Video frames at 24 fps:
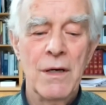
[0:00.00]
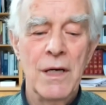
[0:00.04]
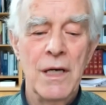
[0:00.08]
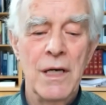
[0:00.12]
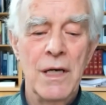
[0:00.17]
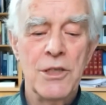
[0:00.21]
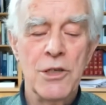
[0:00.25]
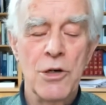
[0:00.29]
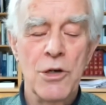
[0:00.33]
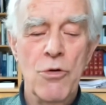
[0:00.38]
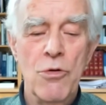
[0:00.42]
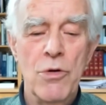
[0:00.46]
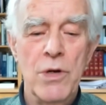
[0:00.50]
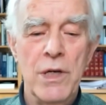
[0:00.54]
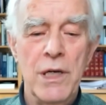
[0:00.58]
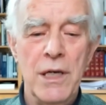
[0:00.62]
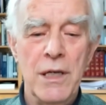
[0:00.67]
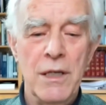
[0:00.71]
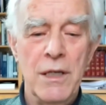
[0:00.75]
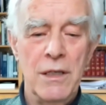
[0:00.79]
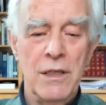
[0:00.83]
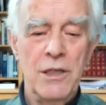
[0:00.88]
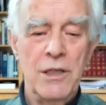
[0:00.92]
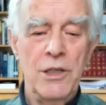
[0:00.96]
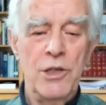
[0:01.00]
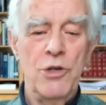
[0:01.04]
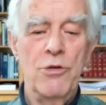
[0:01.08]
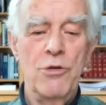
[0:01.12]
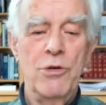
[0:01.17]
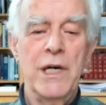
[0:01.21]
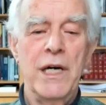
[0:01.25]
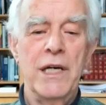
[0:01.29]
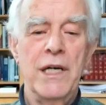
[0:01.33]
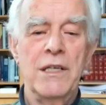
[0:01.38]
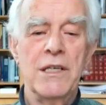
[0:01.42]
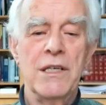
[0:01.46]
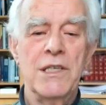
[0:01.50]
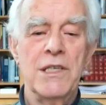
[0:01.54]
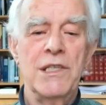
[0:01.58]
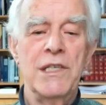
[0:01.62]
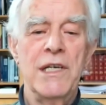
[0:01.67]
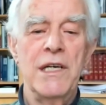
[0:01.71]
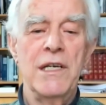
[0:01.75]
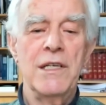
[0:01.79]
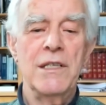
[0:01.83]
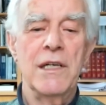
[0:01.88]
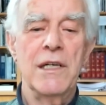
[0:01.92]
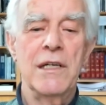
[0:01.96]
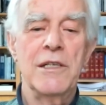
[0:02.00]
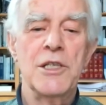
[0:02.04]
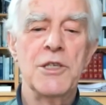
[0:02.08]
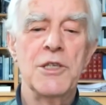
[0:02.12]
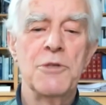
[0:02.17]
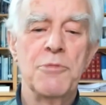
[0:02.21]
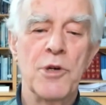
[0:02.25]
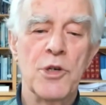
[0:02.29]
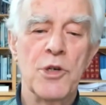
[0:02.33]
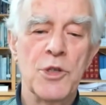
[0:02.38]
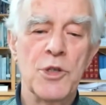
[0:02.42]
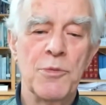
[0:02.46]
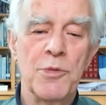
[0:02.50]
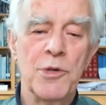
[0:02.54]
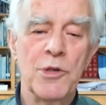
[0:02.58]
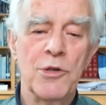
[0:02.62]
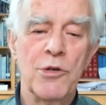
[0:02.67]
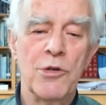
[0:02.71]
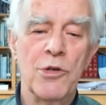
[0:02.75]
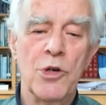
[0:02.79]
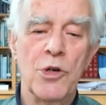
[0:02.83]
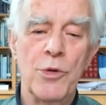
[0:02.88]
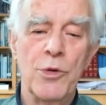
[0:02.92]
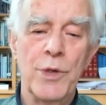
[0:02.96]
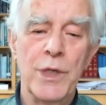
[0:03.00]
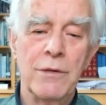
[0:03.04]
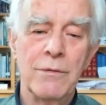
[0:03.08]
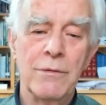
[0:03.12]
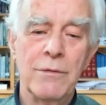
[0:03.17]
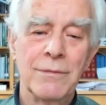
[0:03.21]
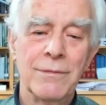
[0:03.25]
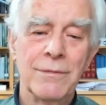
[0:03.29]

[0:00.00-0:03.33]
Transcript: It's only in the United States that it's possible to know it.